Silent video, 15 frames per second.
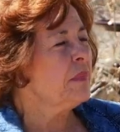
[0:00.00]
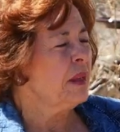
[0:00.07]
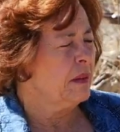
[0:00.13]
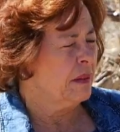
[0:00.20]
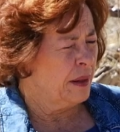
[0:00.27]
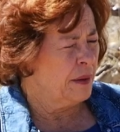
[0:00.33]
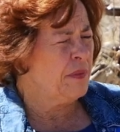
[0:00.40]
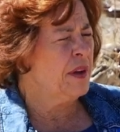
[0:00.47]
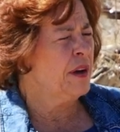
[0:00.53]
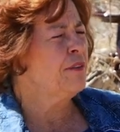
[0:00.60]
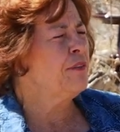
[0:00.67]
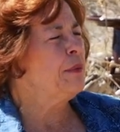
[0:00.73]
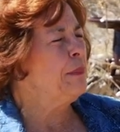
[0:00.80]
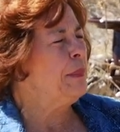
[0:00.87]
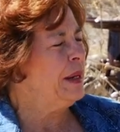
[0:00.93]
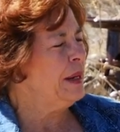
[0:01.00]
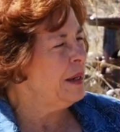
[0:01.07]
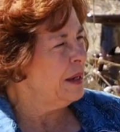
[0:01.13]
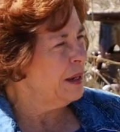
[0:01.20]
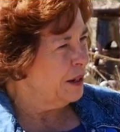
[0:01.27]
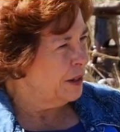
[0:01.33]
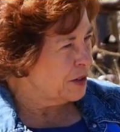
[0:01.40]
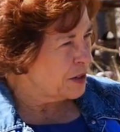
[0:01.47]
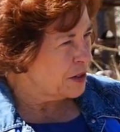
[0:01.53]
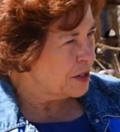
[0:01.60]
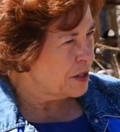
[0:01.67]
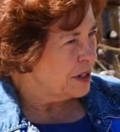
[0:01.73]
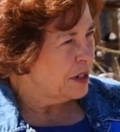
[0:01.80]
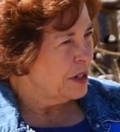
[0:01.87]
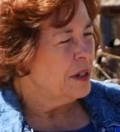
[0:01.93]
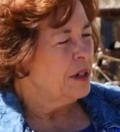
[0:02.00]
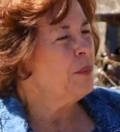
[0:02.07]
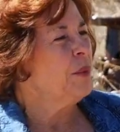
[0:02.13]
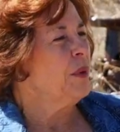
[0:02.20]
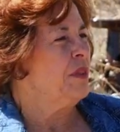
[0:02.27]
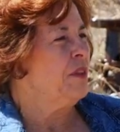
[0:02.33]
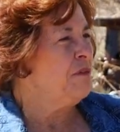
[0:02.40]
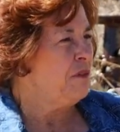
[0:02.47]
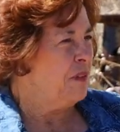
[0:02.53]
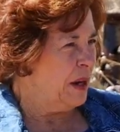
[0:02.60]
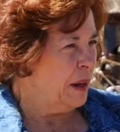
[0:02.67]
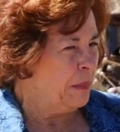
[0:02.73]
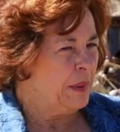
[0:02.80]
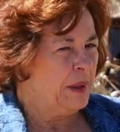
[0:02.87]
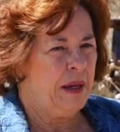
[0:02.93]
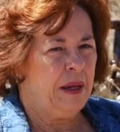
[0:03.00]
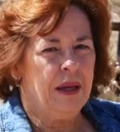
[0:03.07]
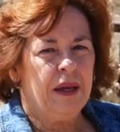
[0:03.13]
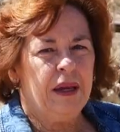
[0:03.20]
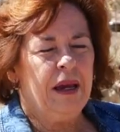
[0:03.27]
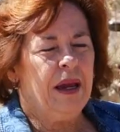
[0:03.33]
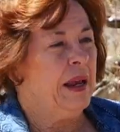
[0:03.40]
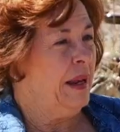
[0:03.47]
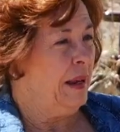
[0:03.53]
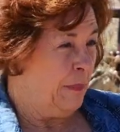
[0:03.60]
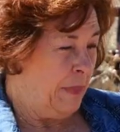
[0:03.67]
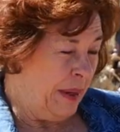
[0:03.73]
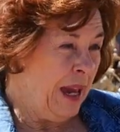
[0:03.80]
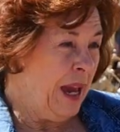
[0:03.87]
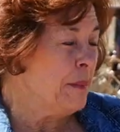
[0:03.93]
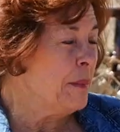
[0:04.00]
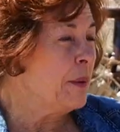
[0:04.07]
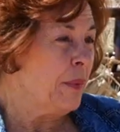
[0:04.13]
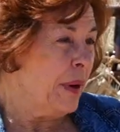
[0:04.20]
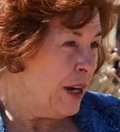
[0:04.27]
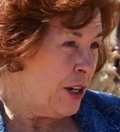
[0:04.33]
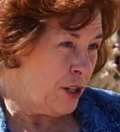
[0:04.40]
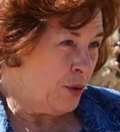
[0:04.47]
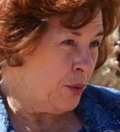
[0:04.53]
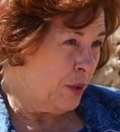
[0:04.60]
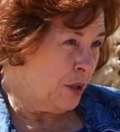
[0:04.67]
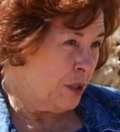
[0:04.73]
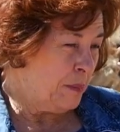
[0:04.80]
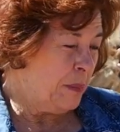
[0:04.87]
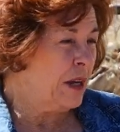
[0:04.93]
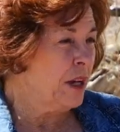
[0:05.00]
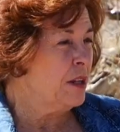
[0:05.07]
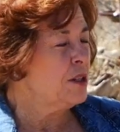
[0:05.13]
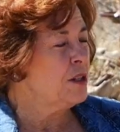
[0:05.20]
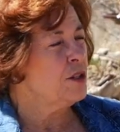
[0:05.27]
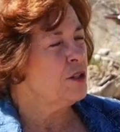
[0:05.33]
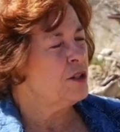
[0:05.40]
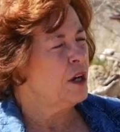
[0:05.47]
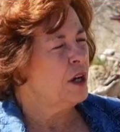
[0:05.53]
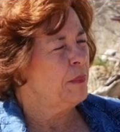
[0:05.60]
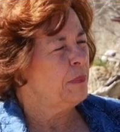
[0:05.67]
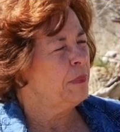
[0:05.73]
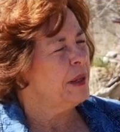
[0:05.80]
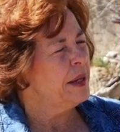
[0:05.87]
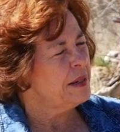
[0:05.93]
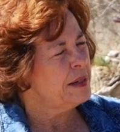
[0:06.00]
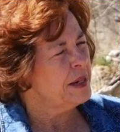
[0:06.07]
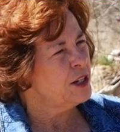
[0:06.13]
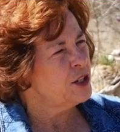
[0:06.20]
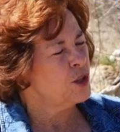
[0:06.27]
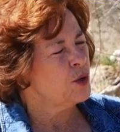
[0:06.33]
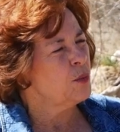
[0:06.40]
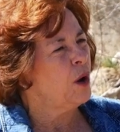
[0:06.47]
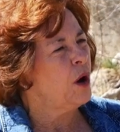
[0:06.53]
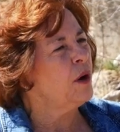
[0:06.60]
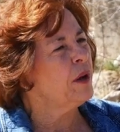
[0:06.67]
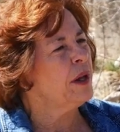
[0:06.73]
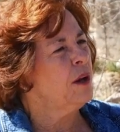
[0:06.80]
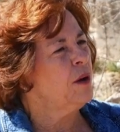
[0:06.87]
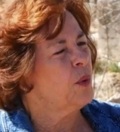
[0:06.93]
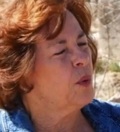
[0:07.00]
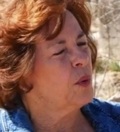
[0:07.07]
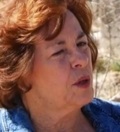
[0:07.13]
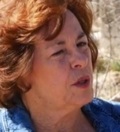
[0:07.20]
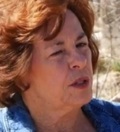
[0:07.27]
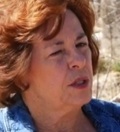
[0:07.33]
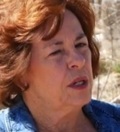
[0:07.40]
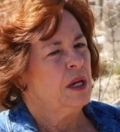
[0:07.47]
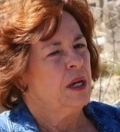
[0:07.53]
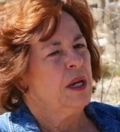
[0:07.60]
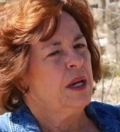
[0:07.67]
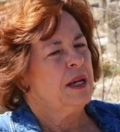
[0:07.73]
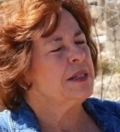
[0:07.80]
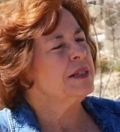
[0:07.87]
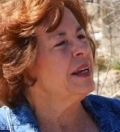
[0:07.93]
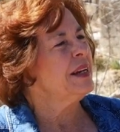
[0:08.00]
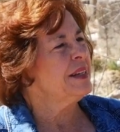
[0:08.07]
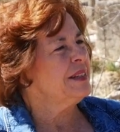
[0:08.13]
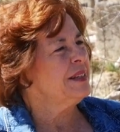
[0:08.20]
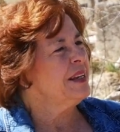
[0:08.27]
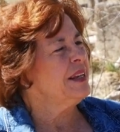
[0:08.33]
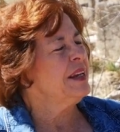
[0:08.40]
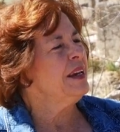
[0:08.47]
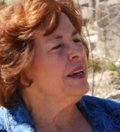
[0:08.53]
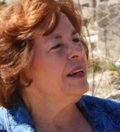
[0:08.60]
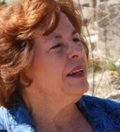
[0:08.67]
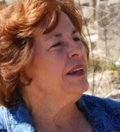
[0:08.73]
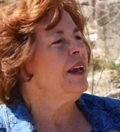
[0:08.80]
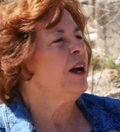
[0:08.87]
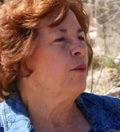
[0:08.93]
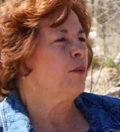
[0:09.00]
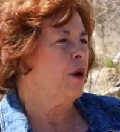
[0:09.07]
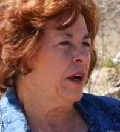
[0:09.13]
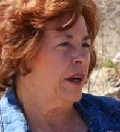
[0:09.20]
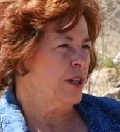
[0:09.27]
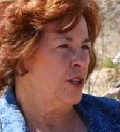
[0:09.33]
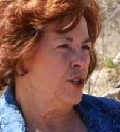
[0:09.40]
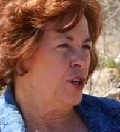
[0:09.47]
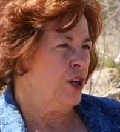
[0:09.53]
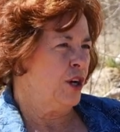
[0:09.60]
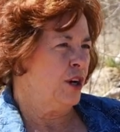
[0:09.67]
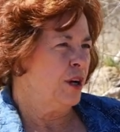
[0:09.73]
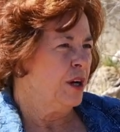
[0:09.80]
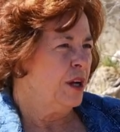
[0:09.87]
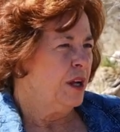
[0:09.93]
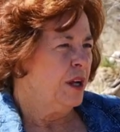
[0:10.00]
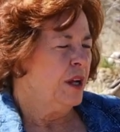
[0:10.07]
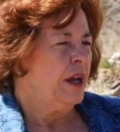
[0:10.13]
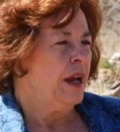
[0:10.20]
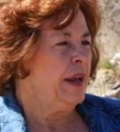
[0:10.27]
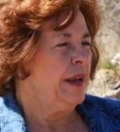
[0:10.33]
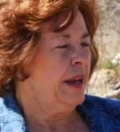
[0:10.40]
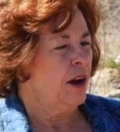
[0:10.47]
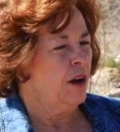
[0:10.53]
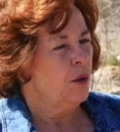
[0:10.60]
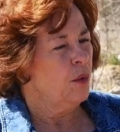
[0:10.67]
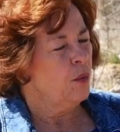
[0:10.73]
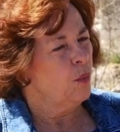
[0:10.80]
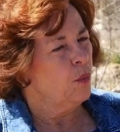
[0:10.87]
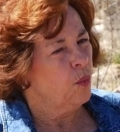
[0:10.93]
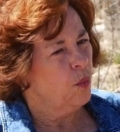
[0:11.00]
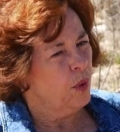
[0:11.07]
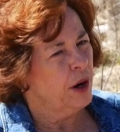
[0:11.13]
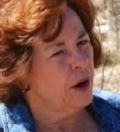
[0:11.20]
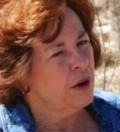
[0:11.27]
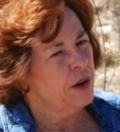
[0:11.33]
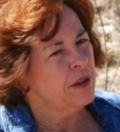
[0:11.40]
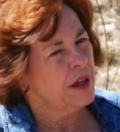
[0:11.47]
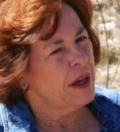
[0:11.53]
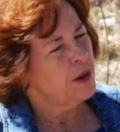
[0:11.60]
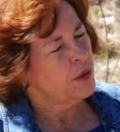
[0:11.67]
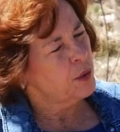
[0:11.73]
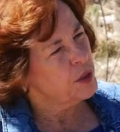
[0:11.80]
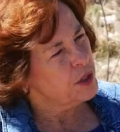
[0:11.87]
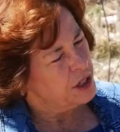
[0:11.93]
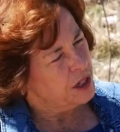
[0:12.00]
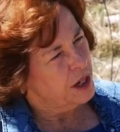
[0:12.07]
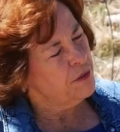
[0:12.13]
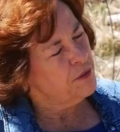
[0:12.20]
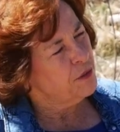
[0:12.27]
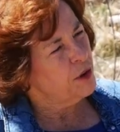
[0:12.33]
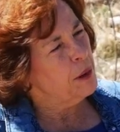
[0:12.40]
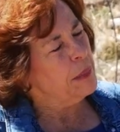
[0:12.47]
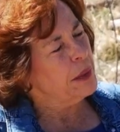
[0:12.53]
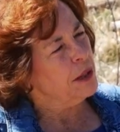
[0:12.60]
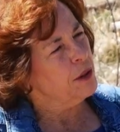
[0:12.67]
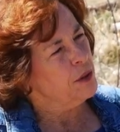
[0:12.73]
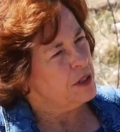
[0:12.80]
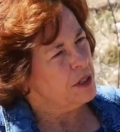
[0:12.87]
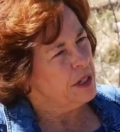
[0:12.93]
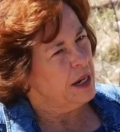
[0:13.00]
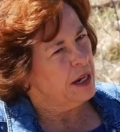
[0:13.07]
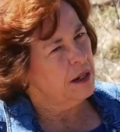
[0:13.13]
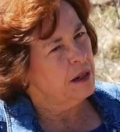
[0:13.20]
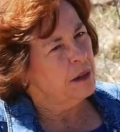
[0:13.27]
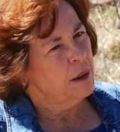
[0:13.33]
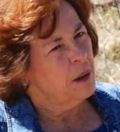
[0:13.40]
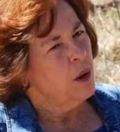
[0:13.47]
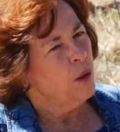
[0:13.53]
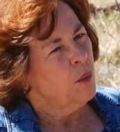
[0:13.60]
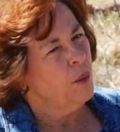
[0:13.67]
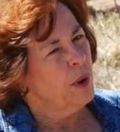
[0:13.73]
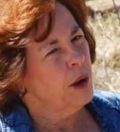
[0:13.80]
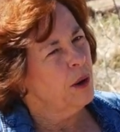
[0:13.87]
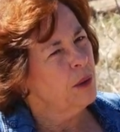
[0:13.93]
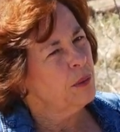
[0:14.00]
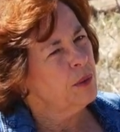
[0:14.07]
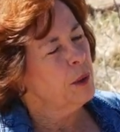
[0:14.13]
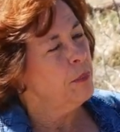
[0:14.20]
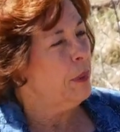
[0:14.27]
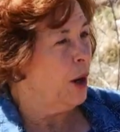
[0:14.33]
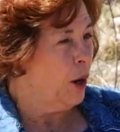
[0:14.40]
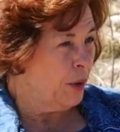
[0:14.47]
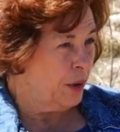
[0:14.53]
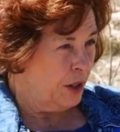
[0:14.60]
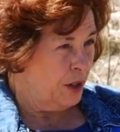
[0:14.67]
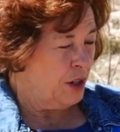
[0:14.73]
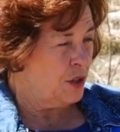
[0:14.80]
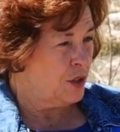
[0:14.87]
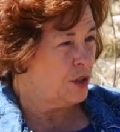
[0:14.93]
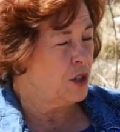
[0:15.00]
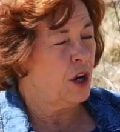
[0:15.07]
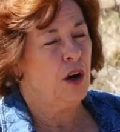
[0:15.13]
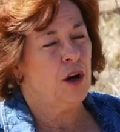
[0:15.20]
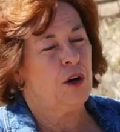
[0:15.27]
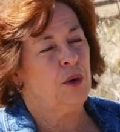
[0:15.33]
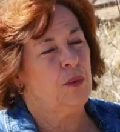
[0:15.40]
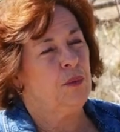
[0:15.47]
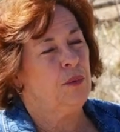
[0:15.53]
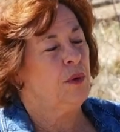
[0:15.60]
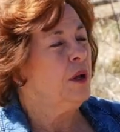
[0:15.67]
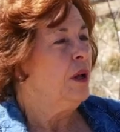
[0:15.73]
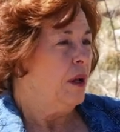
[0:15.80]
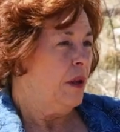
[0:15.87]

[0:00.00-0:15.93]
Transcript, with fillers: lived there for many years with the family, and became a ranch horse because a, plantation walking horse is like sitting in a rocking chair. And now, where did that horse come from in Louisiana? Well, Napoleon used to own